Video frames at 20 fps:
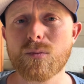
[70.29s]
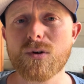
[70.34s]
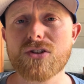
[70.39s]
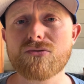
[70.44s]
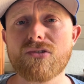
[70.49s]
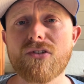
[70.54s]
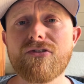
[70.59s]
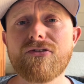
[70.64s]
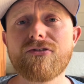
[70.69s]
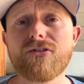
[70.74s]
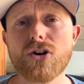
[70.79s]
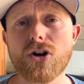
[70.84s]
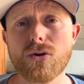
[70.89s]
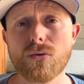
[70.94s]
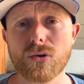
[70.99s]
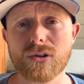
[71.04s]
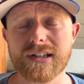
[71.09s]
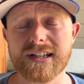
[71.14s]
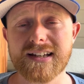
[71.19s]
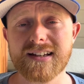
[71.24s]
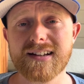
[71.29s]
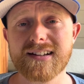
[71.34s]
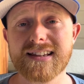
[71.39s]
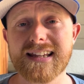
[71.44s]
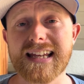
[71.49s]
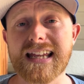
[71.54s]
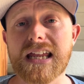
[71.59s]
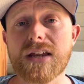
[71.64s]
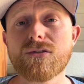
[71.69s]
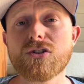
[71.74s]
with a referral link
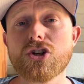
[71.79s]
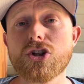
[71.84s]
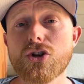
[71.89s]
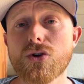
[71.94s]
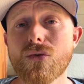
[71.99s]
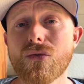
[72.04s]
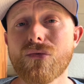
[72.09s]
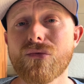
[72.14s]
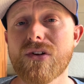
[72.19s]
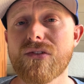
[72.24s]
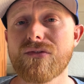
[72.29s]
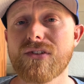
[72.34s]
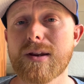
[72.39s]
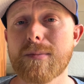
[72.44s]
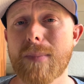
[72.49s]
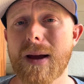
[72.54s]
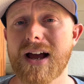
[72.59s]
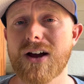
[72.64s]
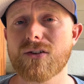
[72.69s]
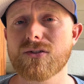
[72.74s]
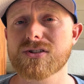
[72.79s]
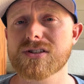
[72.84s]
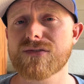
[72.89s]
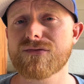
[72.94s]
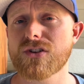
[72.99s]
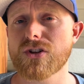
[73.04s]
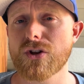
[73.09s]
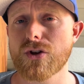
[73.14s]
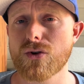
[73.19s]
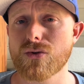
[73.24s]
that gives you £50
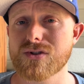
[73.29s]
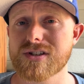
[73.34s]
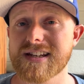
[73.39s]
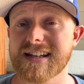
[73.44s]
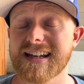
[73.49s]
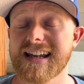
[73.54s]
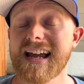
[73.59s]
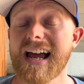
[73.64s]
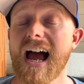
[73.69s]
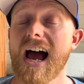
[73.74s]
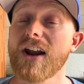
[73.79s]
if you use it.